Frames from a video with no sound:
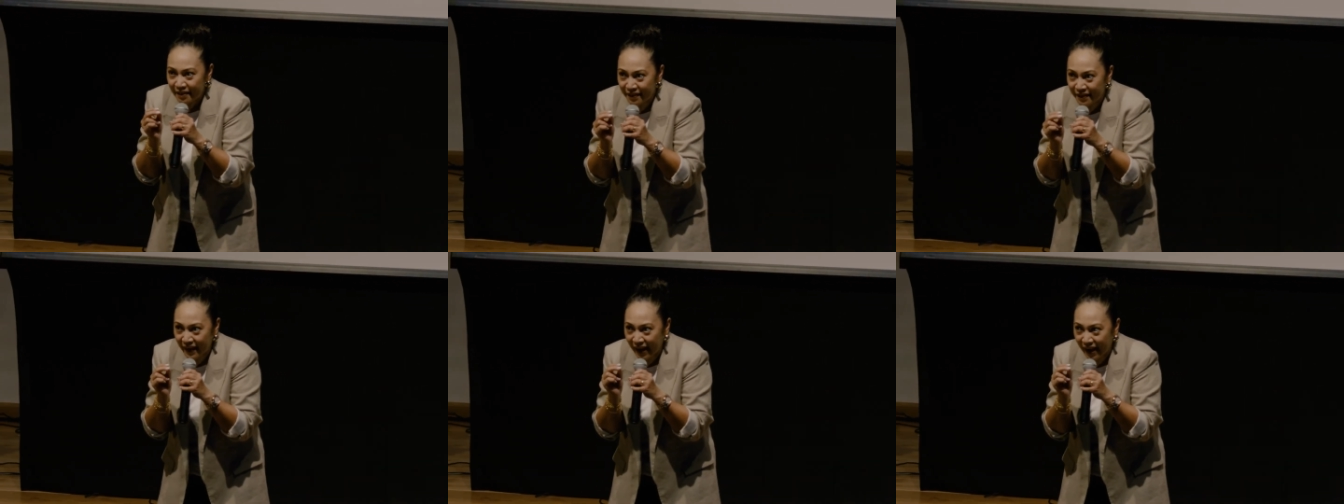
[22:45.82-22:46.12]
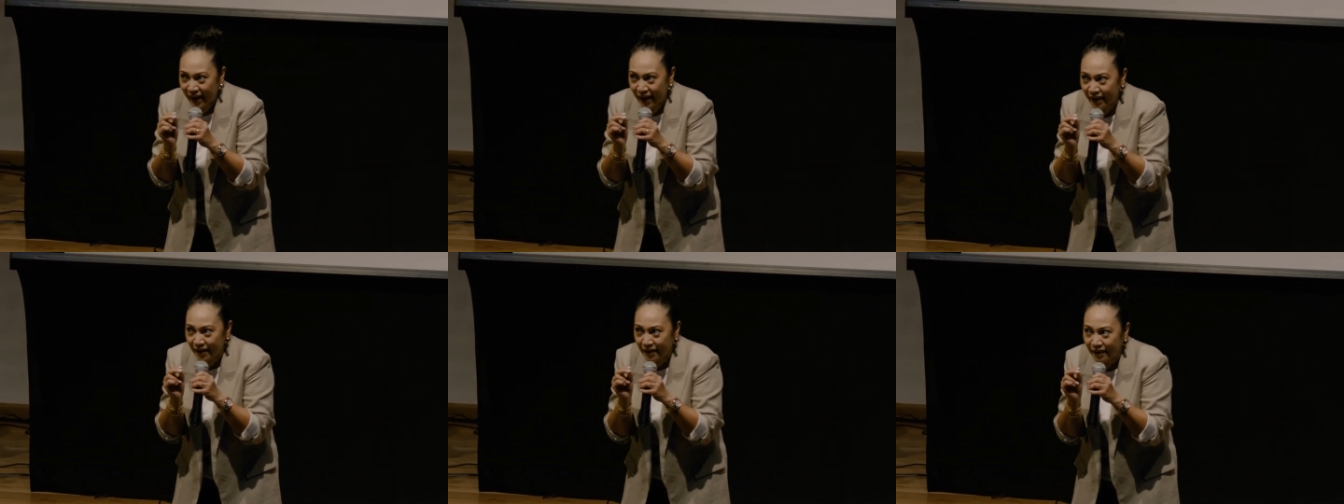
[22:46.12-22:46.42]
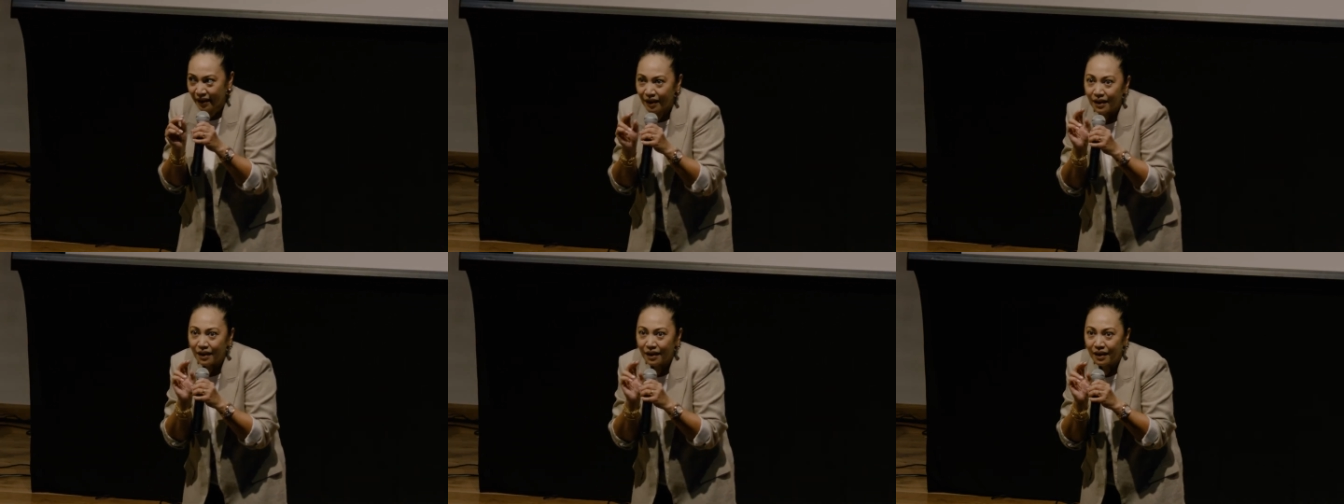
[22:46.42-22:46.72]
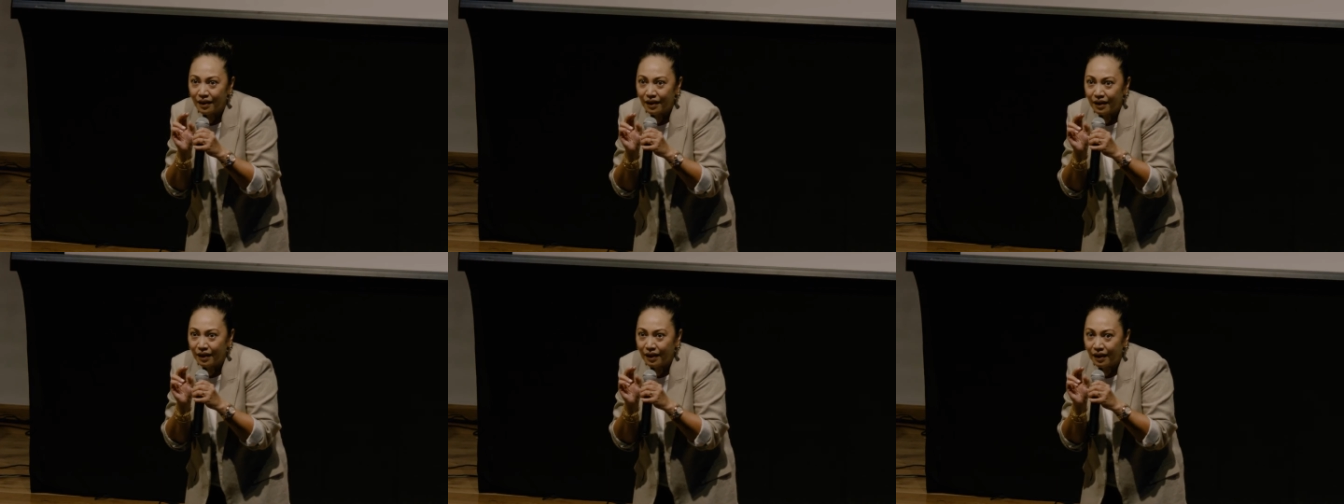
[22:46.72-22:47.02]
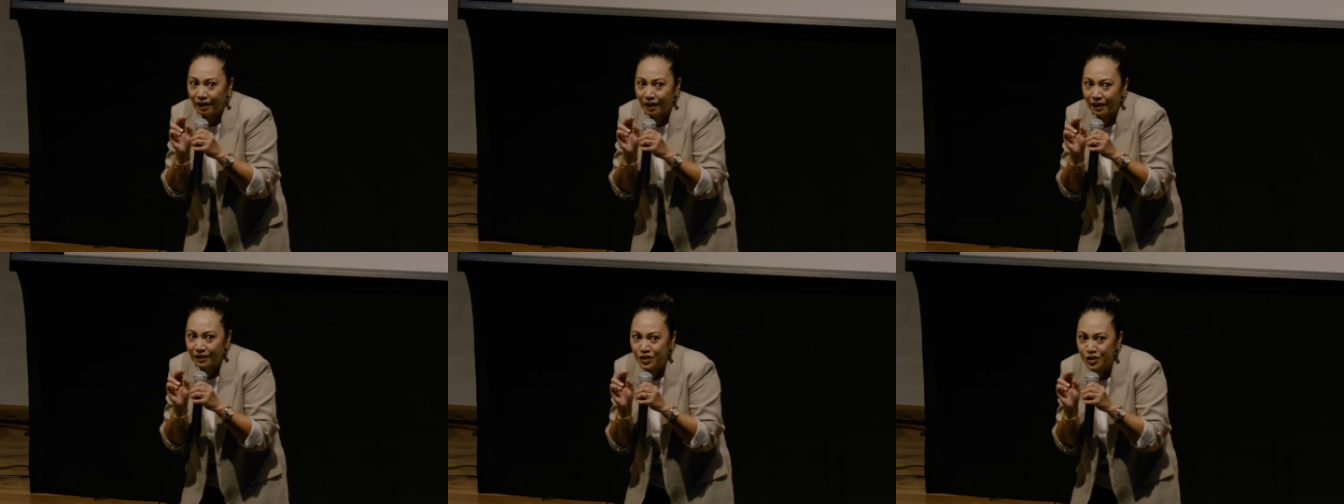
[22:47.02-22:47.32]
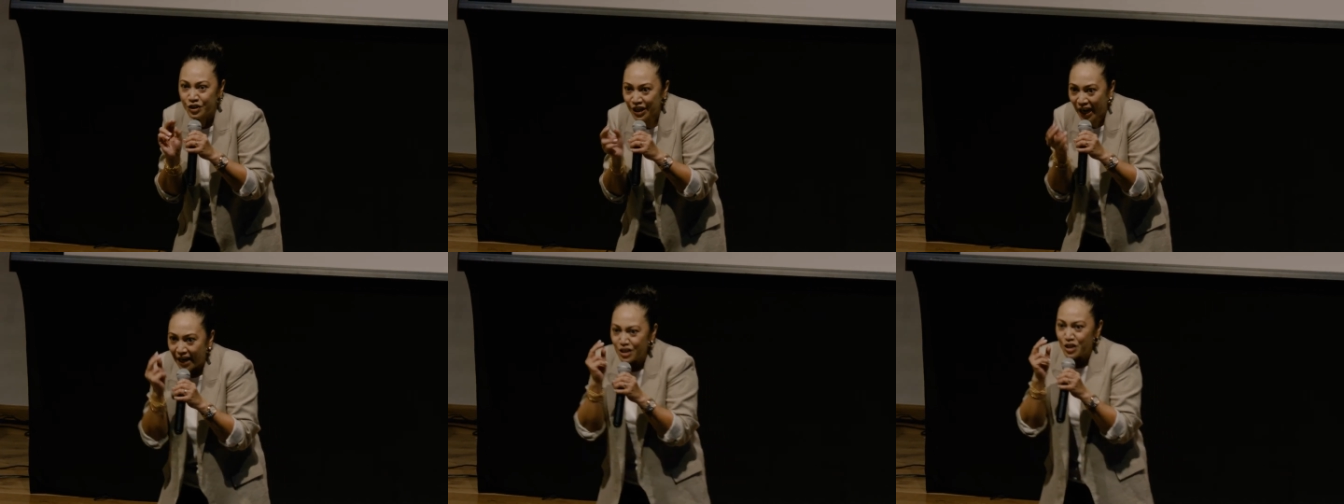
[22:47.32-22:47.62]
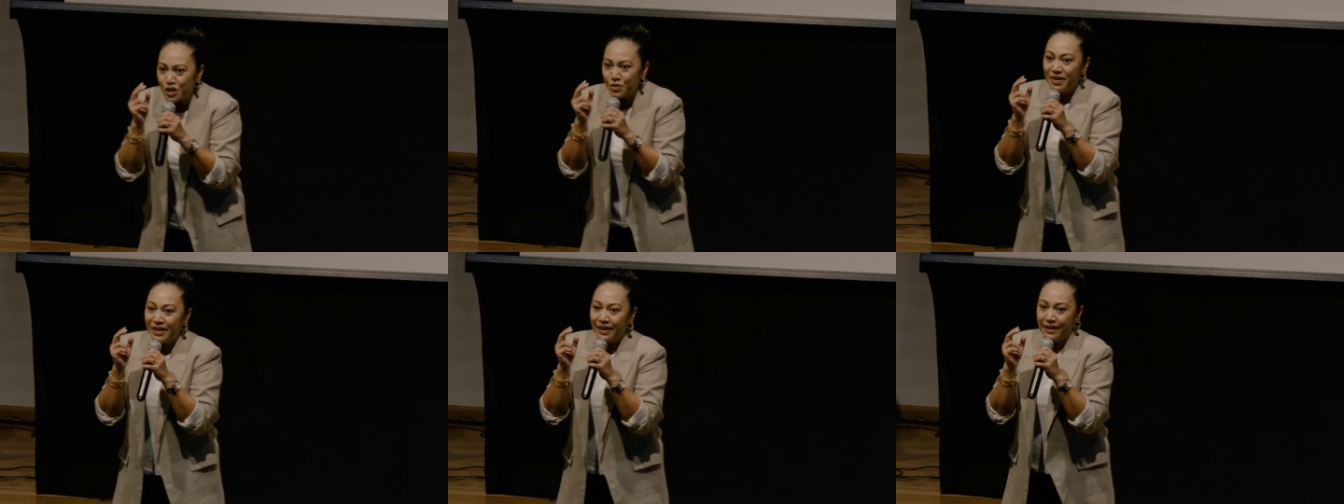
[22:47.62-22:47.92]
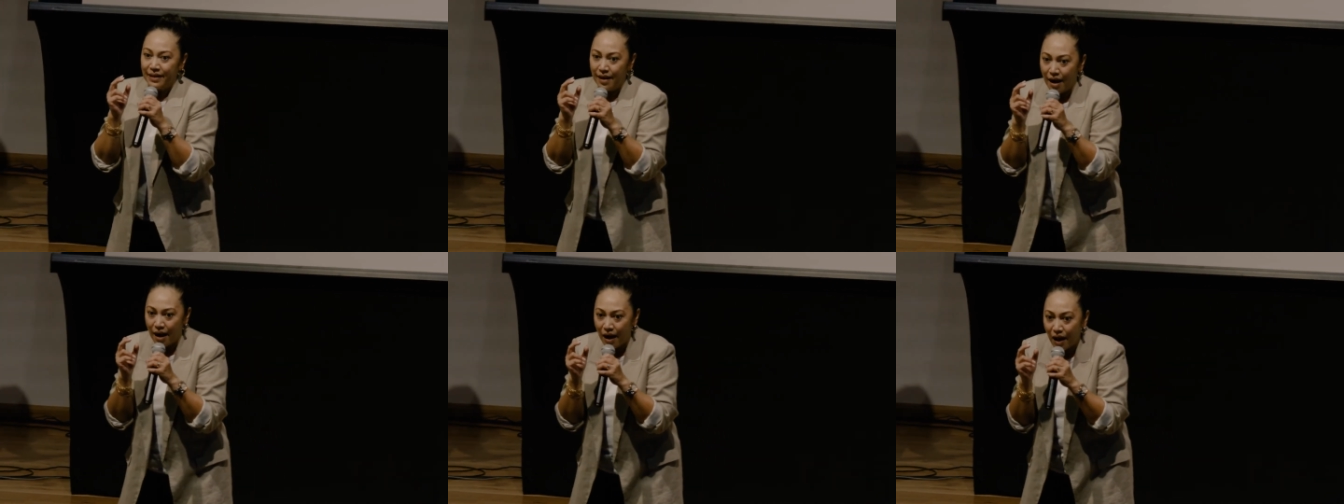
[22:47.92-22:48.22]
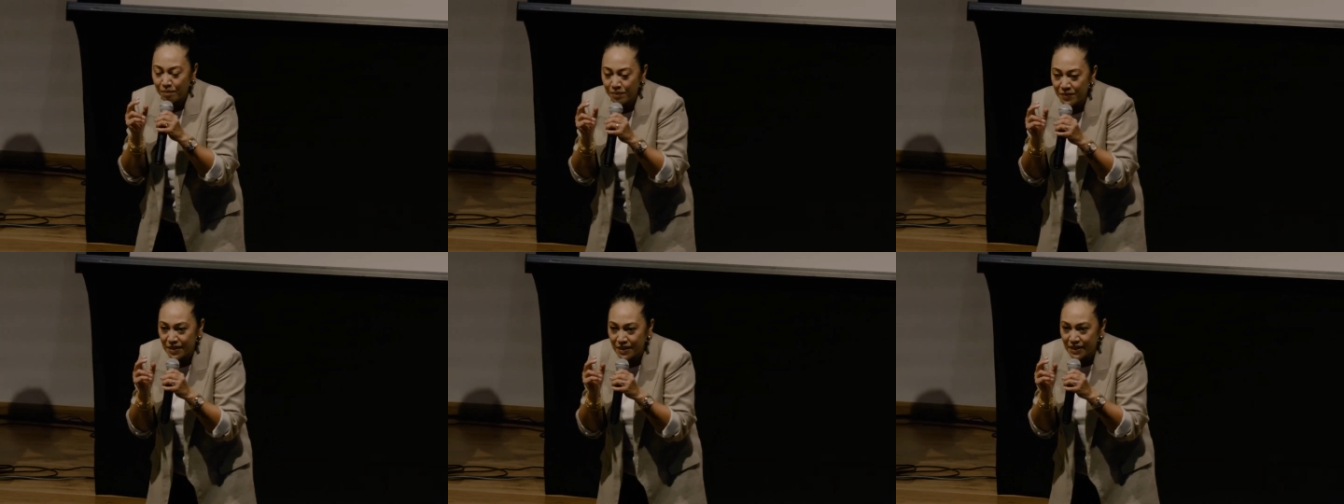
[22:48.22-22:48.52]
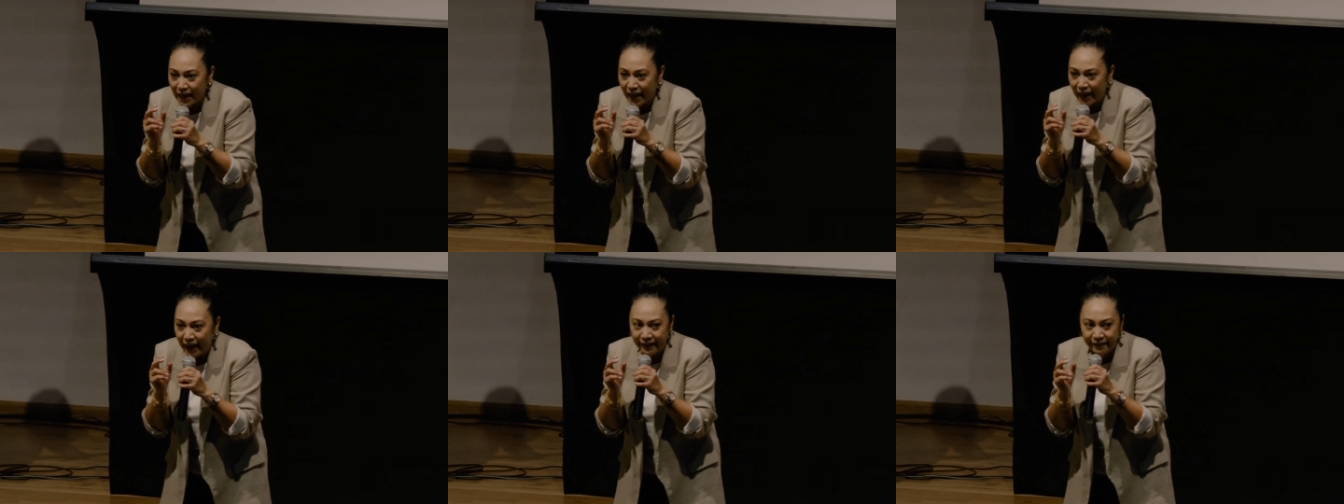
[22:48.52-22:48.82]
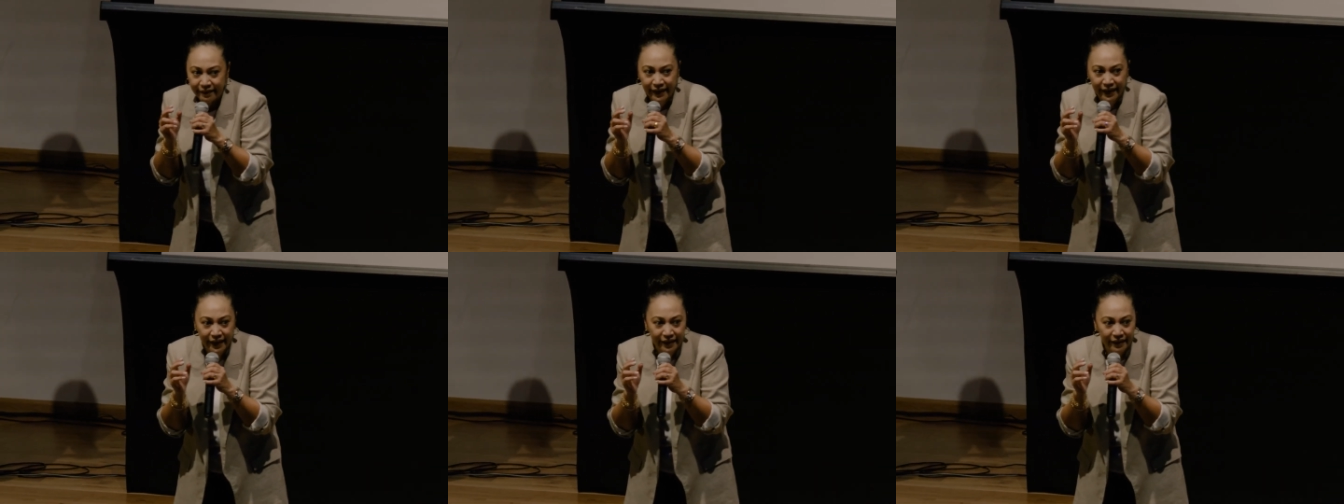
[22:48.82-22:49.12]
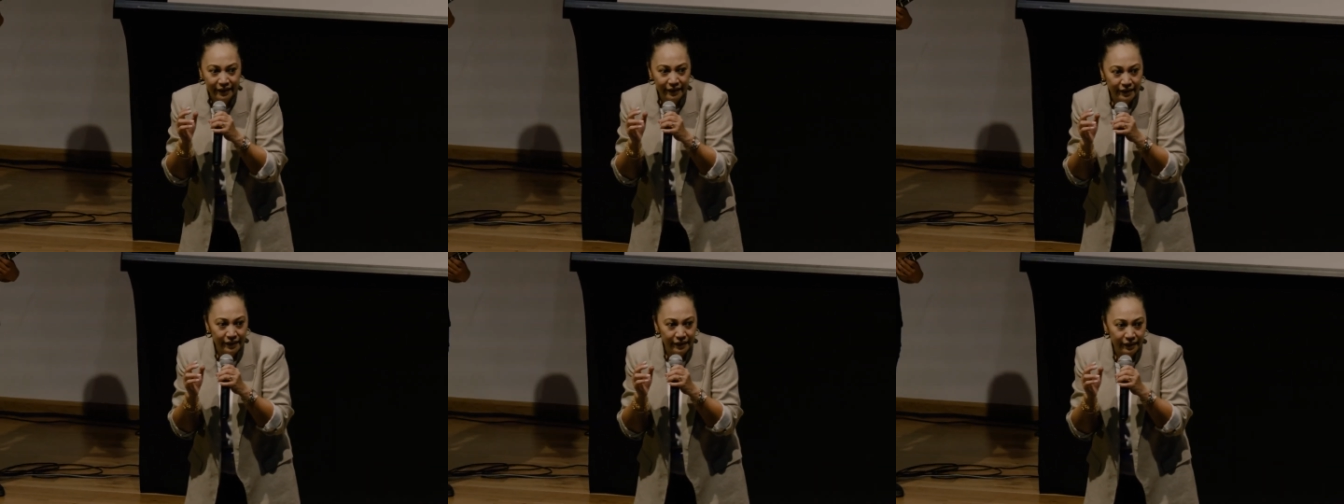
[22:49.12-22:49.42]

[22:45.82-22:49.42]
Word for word: then judgment comes, and then